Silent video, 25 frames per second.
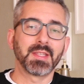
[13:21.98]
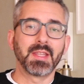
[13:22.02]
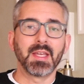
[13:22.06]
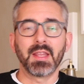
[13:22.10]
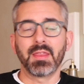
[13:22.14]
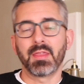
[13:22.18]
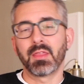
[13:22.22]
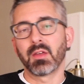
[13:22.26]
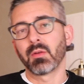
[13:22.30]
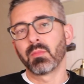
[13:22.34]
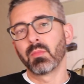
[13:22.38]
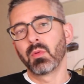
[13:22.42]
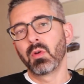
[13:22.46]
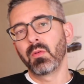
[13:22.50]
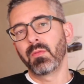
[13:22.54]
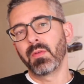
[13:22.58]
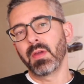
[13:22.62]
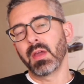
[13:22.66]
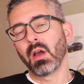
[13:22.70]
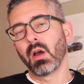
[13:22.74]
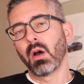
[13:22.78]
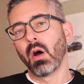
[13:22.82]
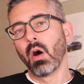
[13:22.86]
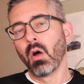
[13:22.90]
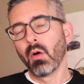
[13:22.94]
that they're
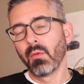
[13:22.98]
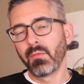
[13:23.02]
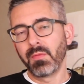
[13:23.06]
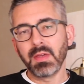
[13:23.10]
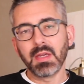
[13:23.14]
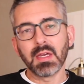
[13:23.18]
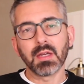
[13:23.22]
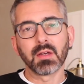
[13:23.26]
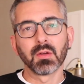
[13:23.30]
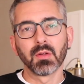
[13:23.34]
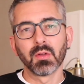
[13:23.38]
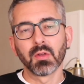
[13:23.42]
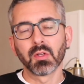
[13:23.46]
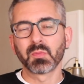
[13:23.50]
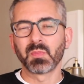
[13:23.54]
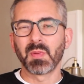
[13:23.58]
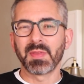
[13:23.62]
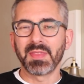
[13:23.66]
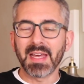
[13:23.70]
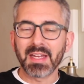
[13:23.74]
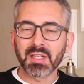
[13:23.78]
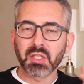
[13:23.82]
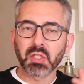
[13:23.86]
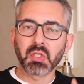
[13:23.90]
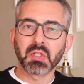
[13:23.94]
moving all vehicles, but
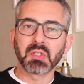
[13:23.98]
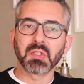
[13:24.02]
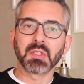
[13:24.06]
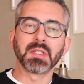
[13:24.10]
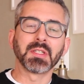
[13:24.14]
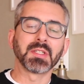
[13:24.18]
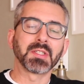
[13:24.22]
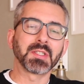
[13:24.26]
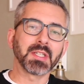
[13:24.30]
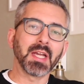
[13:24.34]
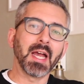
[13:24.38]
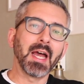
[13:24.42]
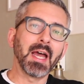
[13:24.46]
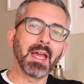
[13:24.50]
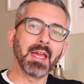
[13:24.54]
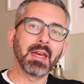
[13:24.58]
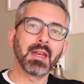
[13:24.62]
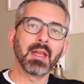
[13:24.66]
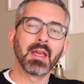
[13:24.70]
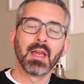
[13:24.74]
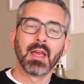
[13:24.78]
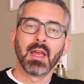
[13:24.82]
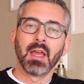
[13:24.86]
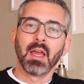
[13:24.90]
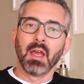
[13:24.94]
that's just an
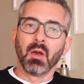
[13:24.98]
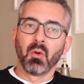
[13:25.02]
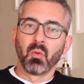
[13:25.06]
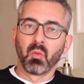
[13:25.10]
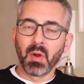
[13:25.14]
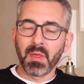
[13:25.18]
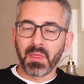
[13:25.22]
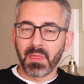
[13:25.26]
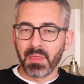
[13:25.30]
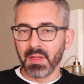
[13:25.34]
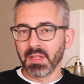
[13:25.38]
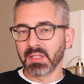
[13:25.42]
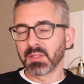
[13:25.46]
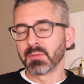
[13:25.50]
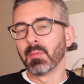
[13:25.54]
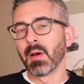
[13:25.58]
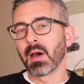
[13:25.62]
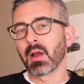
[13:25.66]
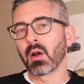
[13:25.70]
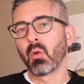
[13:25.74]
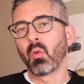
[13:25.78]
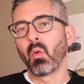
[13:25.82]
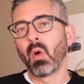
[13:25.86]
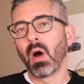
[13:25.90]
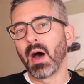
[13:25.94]
aside. With this
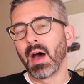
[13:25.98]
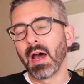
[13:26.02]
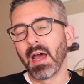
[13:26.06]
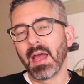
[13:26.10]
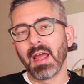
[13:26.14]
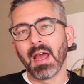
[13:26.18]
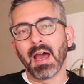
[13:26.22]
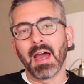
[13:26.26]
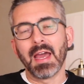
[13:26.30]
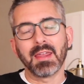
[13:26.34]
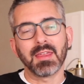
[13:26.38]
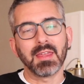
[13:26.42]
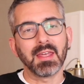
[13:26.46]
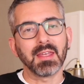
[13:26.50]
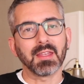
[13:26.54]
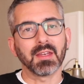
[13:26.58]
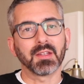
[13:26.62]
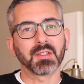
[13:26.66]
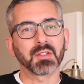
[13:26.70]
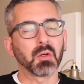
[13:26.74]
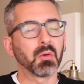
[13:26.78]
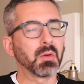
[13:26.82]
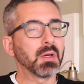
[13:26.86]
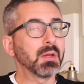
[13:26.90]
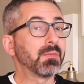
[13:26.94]
Model Y, I think that
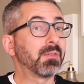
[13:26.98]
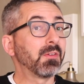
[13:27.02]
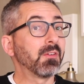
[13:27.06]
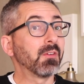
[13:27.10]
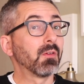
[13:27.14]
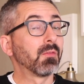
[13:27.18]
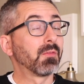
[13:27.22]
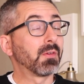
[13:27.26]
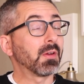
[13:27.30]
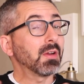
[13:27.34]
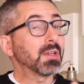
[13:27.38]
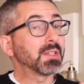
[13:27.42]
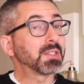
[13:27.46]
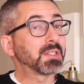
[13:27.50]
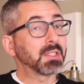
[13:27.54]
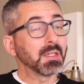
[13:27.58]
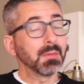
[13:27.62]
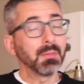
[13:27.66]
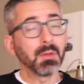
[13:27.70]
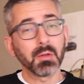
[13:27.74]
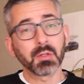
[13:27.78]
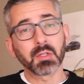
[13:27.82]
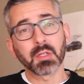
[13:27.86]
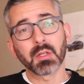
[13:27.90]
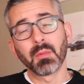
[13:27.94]
it's going to feel very
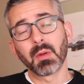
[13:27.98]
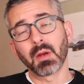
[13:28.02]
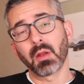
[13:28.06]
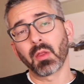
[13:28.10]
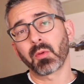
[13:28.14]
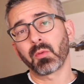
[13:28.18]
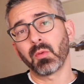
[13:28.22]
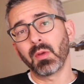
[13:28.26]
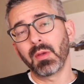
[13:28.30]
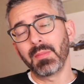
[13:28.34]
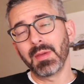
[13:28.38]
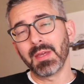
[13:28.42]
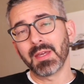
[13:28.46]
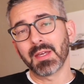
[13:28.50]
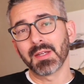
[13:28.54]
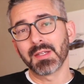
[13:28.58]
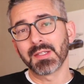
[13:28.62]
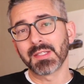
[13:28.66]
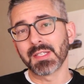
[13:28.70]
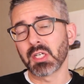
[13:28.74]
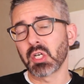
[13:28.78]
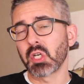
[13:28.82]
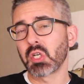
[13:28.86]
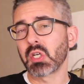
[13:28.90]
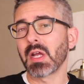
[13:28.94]
similar to the Model 3
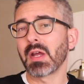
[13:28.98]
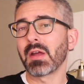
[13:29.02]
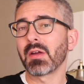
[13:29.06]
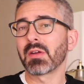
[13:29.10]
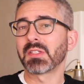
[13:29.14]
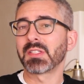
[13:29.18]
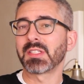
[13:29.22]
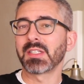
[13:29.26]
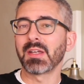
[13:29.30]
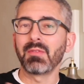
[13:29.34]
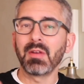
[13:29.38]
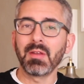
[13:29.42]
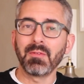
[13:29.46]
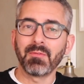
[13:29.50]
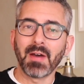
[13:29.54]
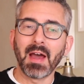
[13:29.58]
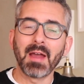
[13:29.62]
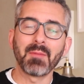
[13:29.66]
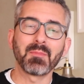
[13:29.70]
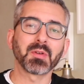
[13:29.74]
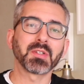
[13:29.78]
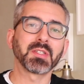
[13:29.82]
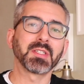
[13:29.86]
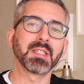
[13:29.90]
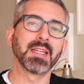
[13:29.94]
because it shares
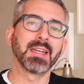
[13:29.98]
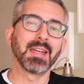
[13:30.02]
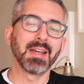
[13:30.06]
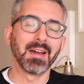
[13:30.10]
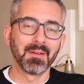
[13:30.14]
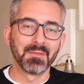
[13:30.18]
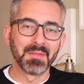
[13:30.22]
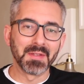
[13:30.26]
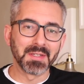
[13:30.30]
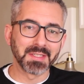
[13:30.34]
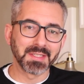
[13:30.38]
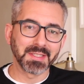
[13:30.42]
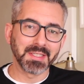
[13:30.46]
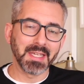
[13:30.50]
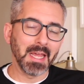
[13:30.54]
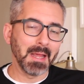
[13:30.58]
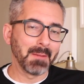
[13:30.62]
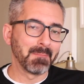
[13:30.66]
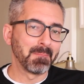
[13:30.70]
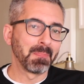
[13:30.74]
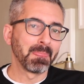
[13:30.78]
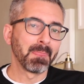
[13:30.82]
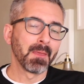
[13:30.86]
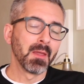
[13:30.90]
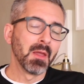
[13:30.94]
75% of the
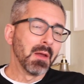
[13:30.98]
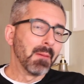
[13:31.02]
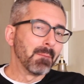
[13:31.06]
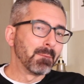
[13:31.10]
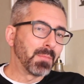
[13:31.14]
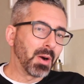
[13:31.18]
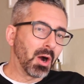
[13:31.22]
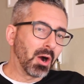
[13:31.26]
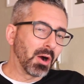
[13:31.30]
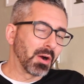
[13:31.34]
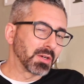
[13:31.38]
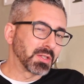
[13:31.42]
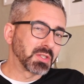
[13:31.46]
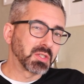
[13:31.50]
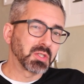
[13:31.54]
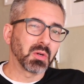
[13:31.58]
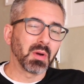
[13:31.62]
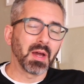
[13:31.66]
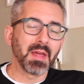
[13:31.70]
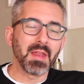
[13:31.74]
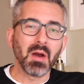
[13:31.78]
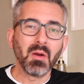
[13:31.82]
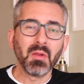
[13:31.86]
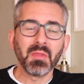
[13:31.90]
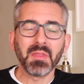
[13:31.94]
same parts. So
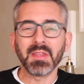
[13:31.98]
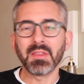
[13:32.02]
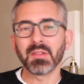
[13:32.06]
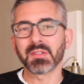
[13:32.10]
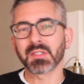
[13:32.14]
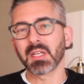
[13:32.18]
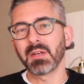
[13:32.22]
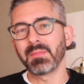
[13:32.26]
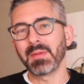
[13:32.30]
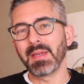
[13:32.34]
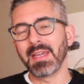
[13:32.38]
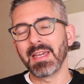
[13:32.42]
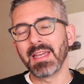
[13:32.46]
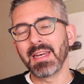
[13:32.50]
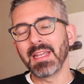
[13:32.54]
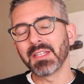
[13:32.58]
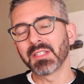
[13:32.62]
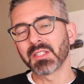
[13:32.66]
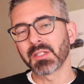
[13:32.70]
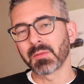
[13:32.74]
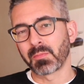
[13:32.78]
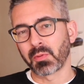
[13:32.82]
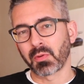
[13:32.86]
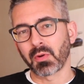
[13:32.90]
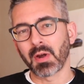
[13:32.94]
I don't think there's going to be any
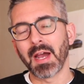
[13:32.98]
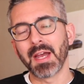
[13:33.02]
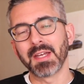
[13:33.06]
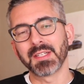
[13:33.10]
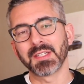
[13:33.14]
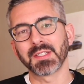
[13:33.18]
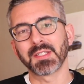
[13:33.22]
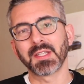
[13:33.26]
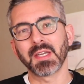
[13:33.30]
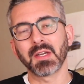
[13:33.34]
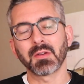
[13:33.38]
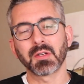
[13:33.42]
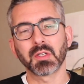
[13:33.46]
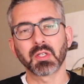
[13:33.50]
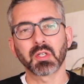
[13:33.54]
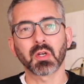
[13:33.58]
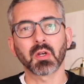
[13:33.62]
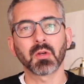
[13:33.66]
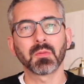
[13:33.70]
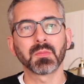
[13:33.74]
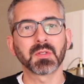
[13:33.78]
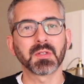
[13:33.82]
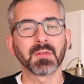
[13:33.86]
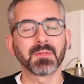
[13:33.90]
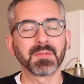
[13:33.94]
surprises there in
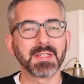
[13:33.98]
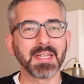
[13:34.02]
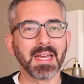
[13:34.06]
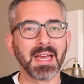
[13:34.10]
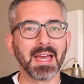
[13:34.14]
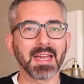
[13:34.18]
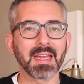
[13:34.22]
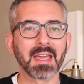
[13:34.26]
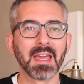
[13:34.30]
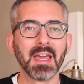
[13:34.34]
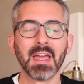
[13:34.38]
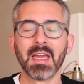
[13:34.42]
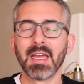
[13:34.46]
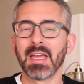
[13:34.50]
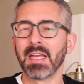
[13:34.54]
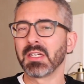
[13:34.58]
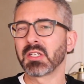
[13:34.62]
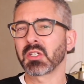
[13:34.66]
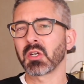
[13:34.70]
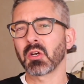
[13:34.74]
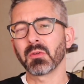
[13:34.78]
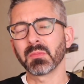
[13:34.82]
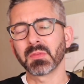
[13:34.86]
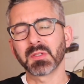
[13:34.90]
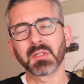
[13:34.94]
terms of tech. In
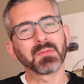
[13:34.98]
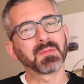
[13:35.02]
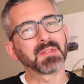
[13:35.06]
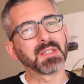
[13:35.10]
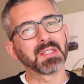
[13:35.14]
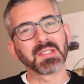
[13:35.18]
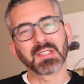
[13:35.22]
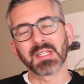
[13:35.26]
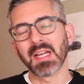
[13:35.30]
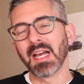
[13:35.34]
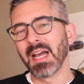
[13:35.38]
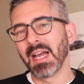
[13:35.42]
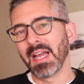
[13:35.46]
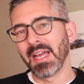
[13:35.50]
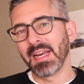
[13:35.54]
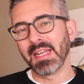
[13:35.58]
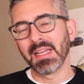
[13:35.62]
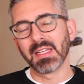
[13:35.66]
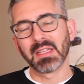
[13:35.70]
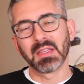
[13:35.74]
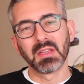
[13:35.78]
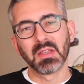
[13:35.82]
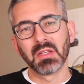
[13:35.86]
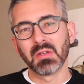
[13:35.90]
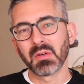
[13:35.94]
terms of design,
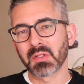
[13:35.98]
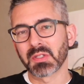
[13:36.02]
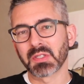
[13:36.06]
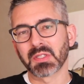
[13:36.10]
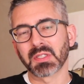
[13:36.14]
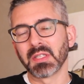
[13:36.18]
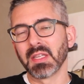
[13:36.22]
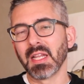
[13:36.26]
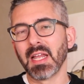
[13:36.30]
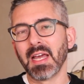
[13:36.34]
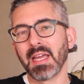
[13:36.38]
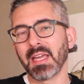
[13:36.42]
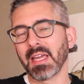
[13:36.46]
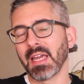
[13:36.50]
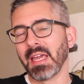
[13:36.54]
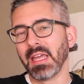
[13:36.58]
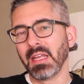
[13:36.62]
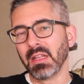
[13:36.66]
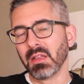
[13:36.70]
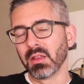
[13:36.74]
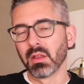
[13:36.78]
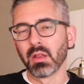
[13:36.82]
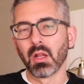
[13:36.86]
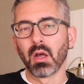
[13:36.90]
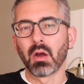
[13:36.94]
it looks like
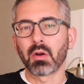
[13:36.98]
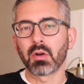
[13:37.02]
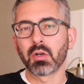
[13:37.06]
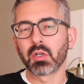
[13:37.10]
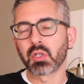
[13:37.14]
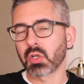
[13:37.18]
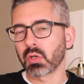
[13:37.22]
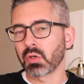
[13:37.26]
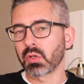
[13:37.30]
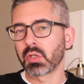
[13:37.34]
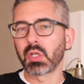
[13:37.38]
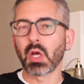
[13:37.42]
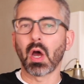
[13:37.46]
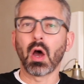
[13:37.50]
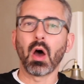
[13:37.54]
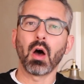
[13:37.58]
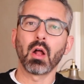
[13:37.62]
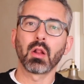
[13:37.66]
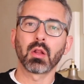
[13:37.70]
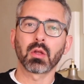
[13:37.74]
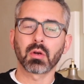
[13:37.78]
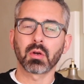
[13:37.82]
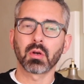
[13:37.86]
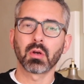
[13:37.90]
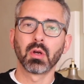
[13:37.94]
a larger,
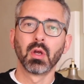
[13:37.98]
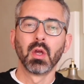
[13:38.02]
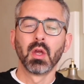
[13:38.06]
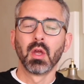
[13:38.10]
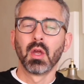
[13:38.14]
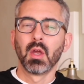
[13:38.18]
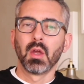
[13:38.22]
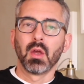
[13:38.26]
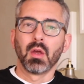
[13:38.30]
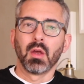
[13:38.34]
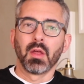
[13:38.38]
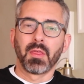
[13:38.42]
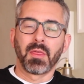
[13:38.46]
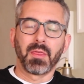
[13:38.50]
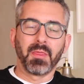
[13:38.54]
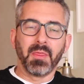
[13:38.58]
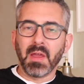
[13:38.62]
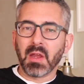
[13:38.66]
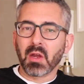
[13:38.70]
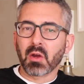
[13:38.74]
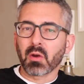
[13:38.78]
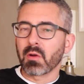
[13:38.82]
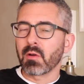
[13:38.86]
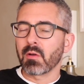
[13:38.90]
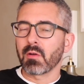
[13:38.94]
taller,
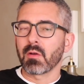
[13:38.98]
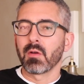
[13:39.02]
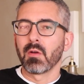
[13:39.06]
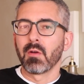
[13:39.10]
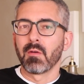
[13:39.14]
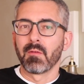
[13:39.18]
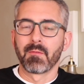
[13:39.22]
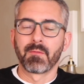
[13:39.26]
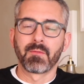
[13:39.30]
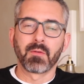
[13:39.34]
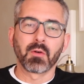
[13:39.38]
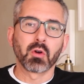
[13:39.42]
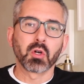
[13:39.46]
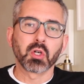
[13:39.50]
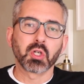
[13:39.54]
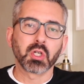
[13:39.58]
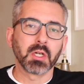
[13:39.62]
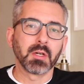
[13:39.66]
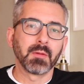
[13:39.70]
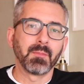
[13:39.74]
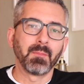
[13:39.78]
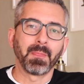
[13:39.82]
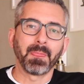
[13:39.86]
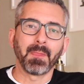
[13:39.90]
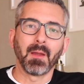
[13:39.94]
thicker
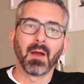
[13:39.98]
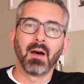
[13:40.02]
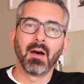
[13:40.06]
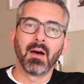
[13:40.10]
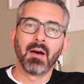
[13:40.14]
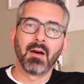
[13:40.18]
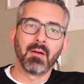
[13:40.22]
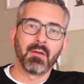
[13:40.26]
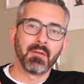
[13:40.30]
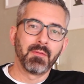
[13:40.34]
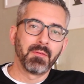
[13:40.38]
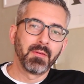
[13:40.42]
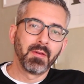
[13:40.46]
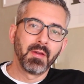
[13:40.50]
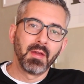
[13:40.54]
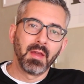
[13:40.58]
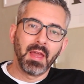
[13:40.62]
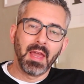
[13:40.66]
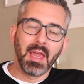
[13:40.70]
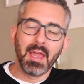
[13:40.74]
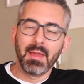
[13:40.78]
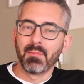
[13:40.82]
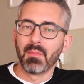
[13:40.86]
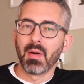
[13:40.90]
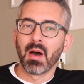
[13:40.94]
version of
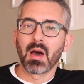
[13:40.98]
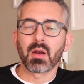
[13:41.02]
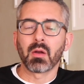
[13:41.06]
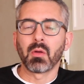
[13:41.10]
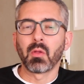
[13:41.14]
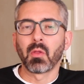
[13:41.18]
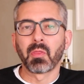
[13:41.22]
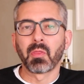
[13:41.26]
a Model